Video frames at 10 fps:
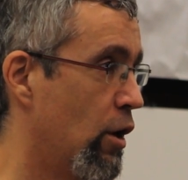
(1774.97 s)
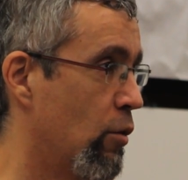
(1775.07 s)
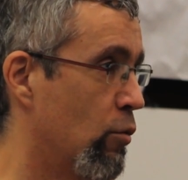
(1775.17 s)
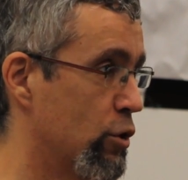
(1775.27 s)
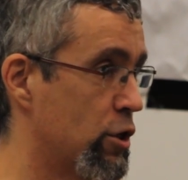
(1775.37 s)

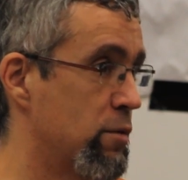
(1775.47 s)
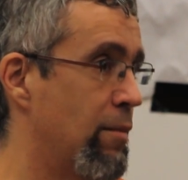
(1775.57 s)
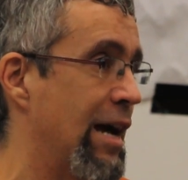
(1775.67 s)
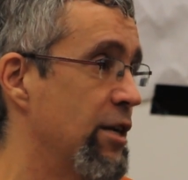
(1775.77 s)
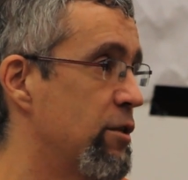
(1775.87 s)
was
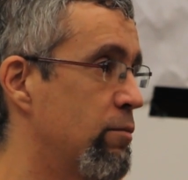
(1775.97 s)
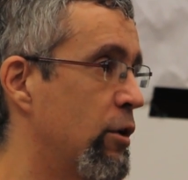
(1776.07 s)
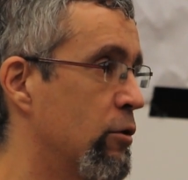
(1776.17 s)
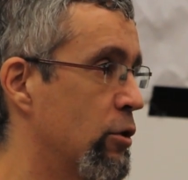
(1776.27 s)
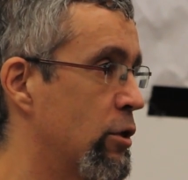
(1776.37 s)
smashed
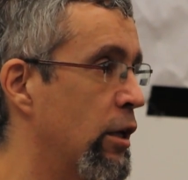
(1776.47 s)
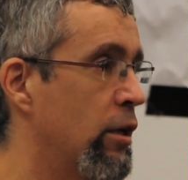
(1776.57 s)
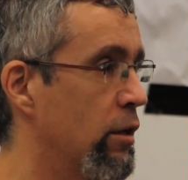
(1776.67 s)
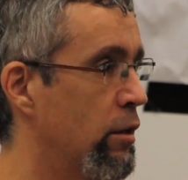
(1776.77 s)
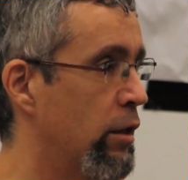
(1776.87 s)
because
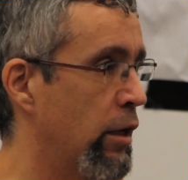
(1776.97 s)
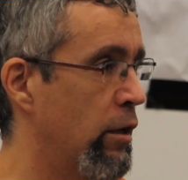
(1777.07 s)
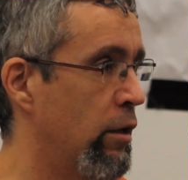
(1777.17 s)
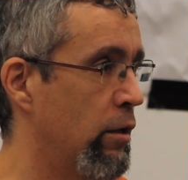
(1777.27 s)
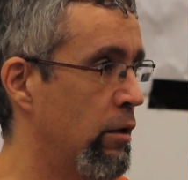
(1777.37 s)

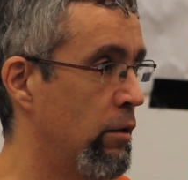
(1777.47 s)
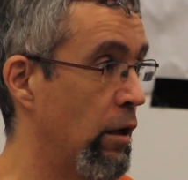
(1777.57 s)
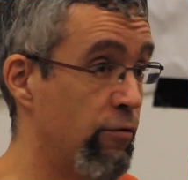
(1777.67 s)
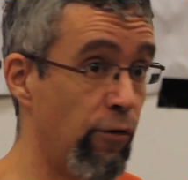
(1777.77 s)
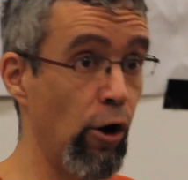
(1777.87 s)

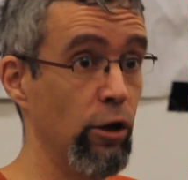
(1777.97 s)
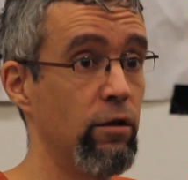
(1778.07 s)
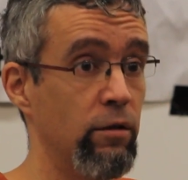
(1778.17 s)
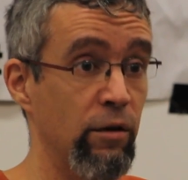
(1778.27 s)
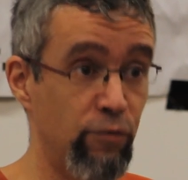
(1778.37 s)
they
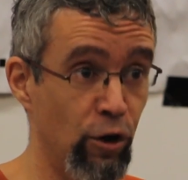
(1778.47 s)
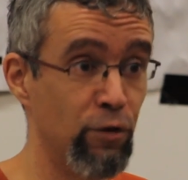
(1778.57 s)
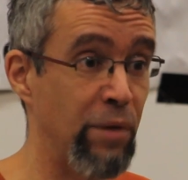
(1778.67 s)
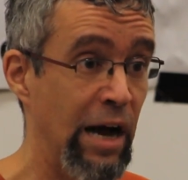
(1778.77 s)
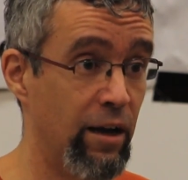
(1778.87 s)

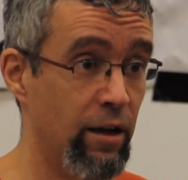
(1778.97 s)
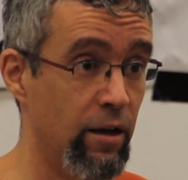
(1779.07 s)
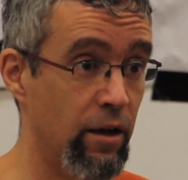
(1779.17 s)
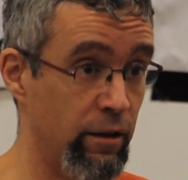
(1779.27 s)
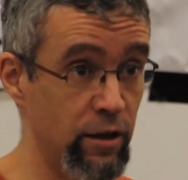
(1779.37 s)
fought back,
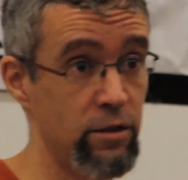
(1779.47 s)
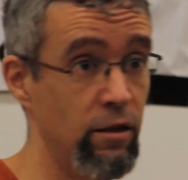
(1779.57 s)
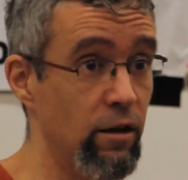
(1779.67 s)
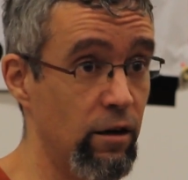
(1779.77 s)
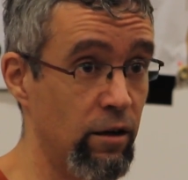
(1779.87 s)
and they're
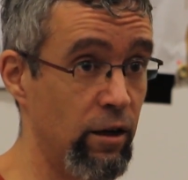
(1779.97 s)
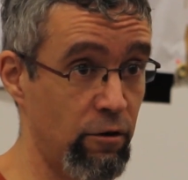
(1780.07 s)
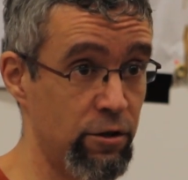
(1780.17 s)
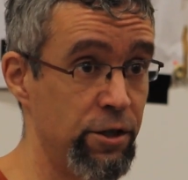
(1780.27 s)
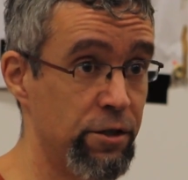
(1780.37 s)
still in
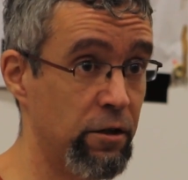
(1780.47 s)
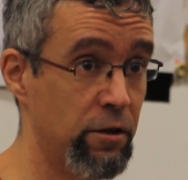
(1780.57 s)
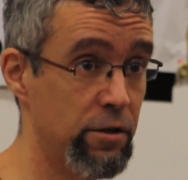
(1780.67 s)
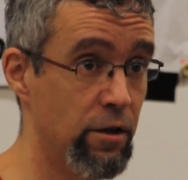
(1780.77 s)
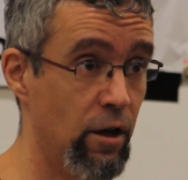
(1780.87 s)

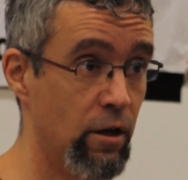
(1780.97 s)
resistance.